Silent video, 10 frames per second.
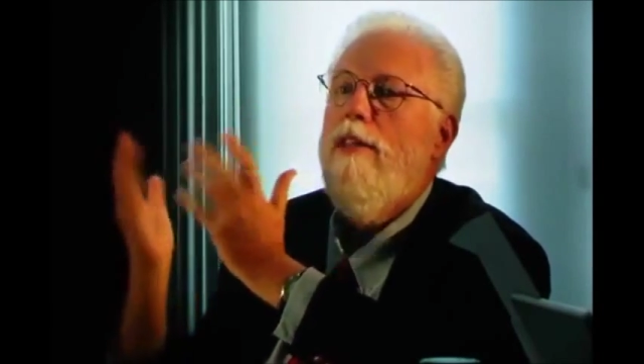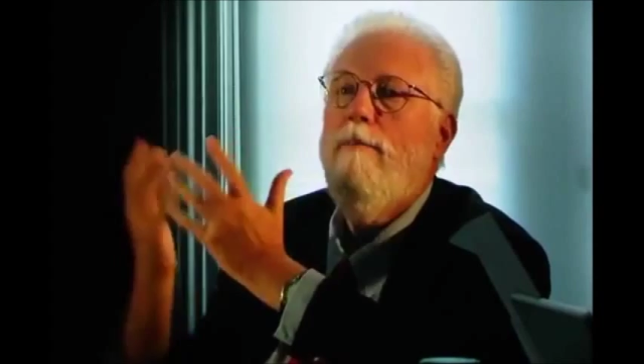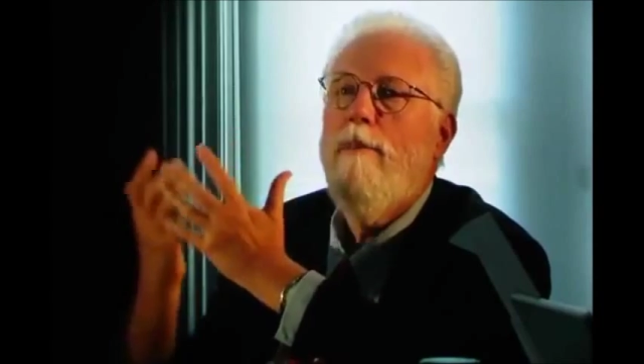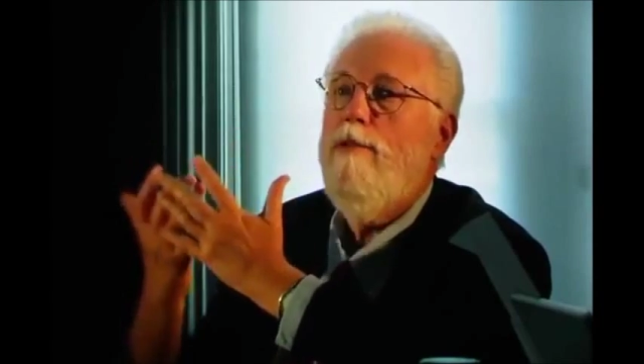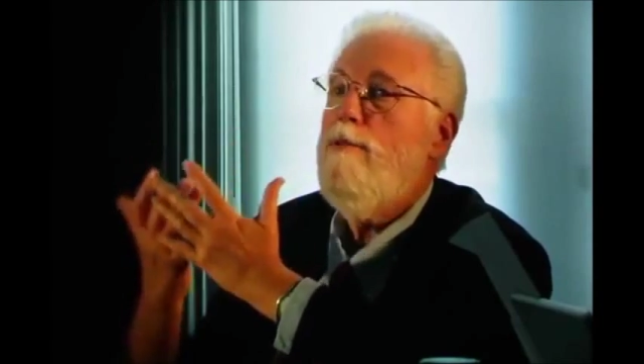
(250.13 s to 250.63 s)

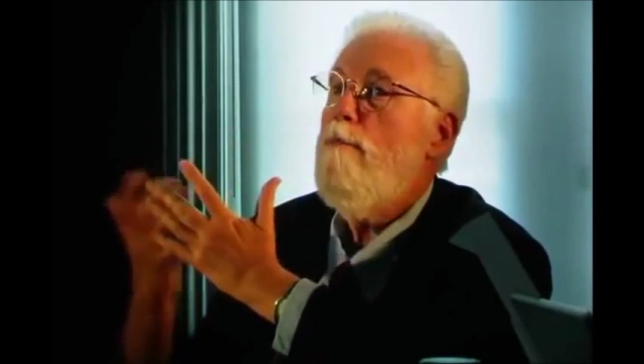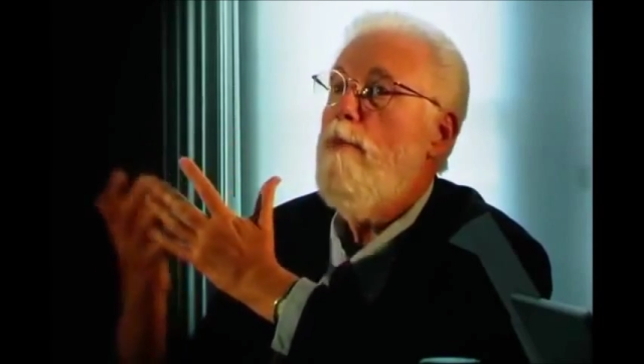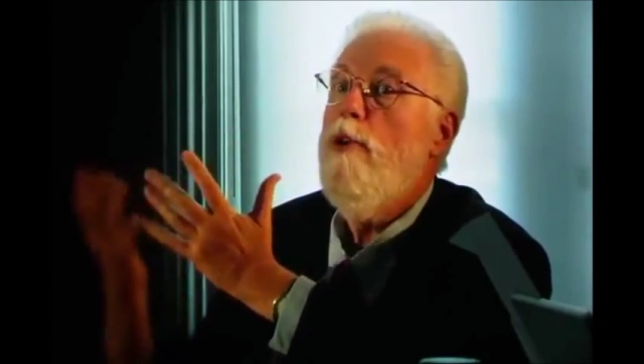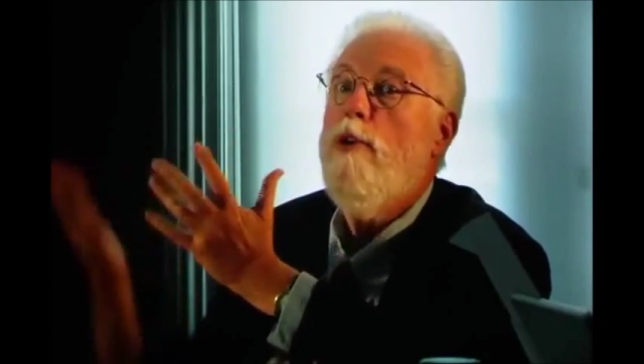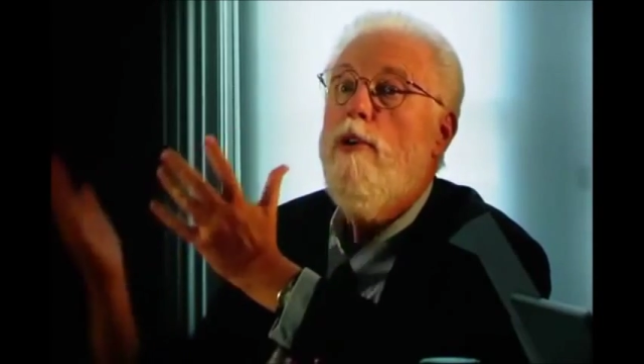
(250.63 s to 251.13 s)
most
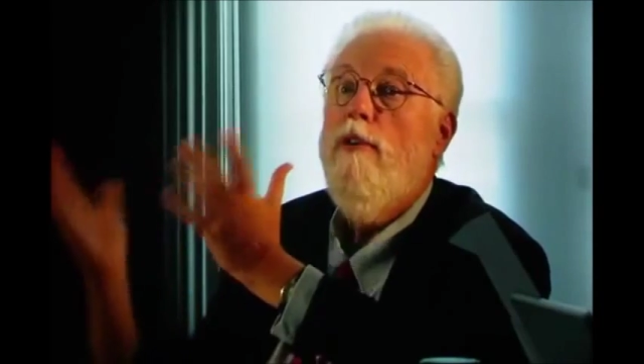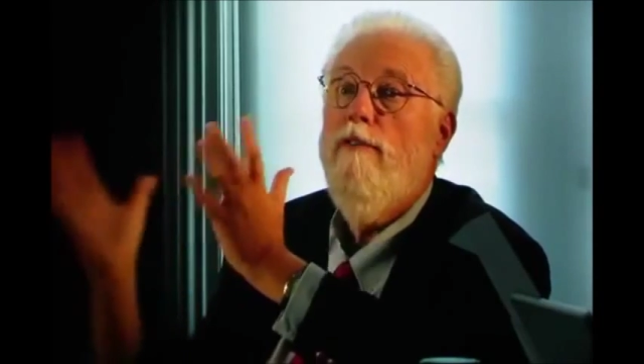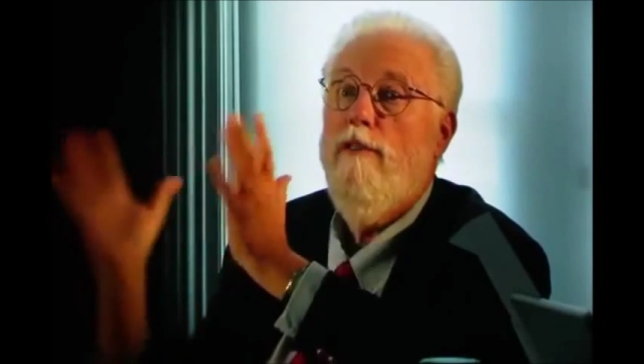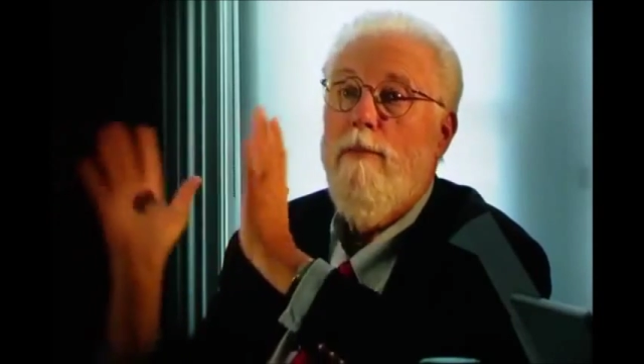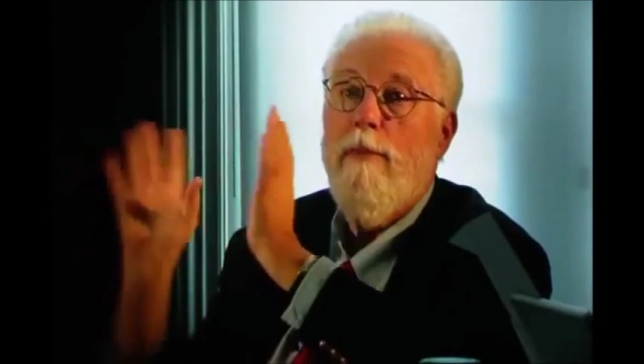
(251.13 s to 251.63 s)
pure
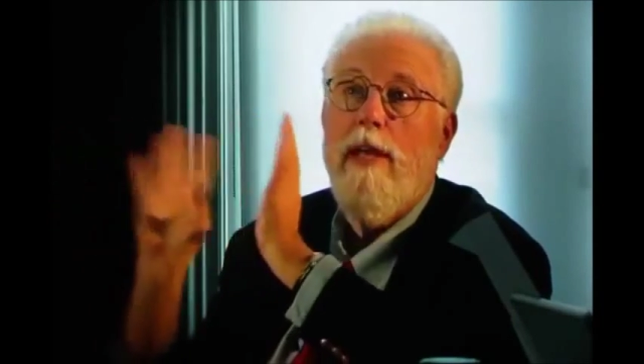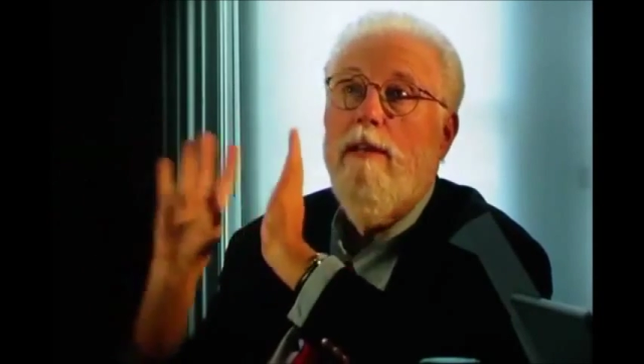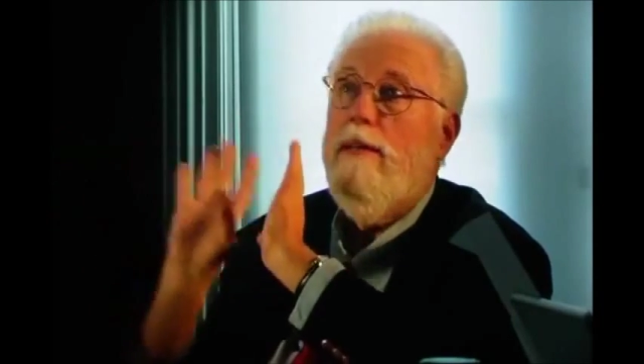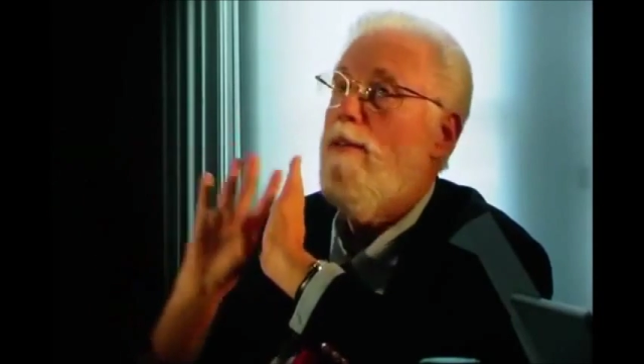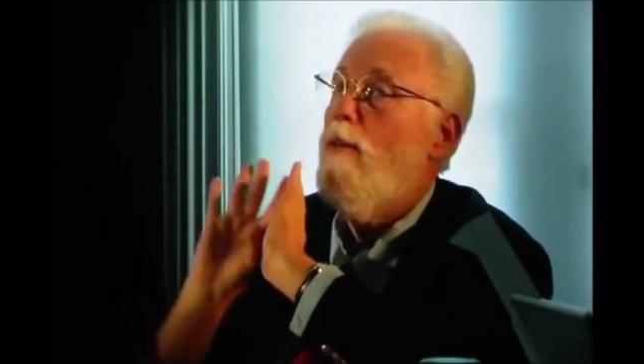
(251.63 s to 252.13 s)

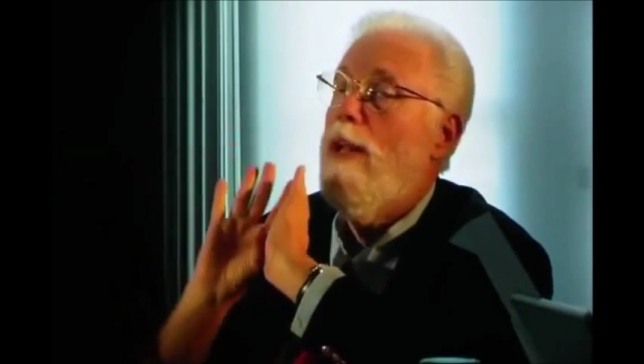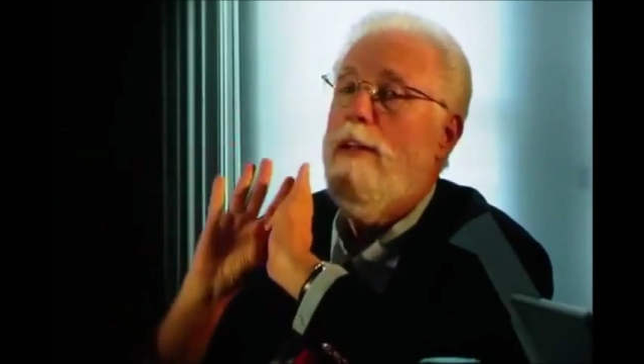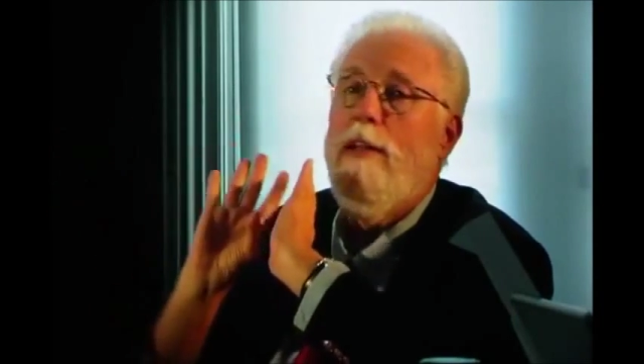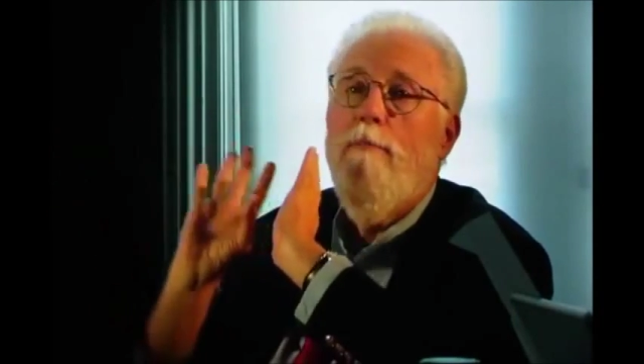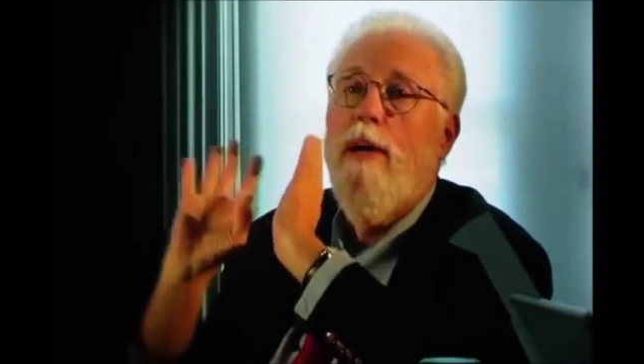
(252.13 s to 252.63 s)
female
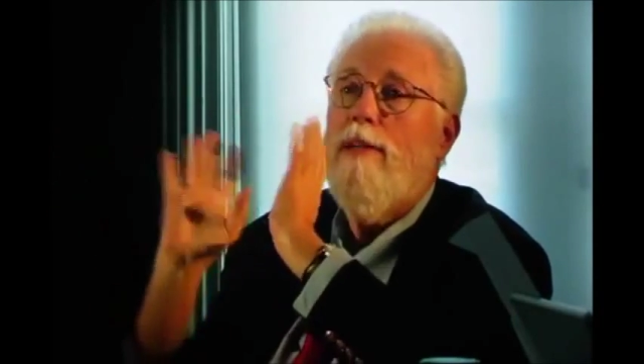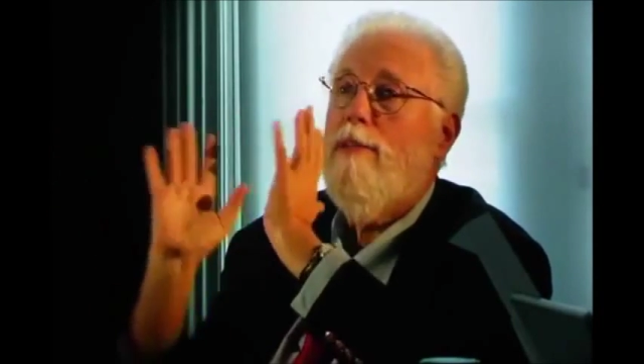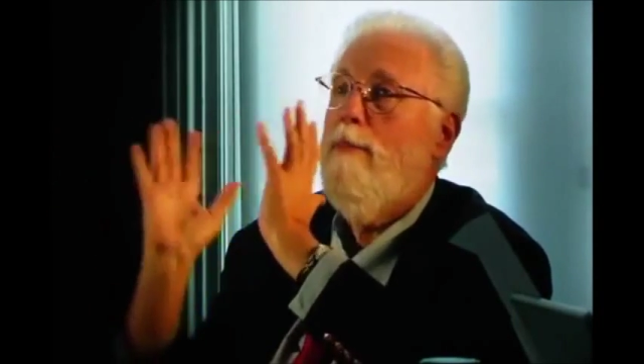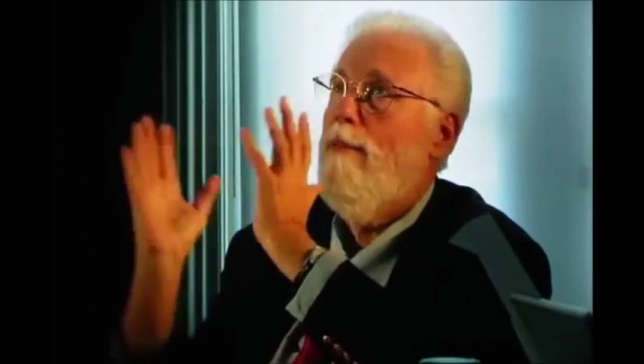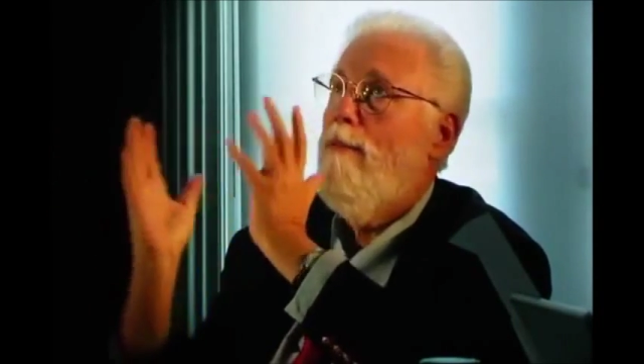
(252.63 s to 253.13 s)
quality
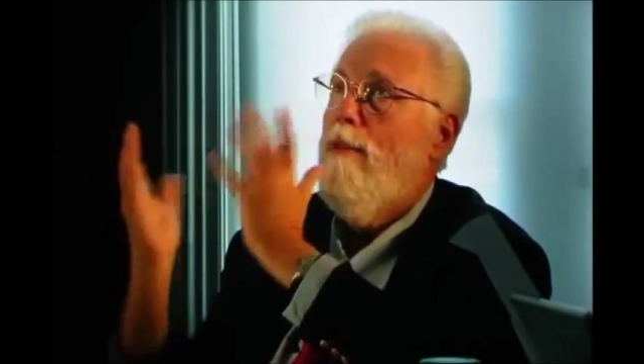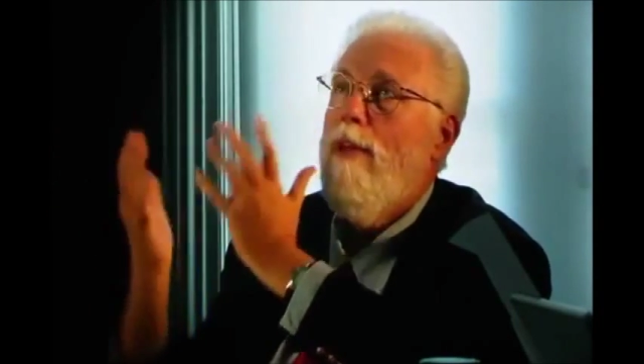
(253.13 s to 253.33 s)
possible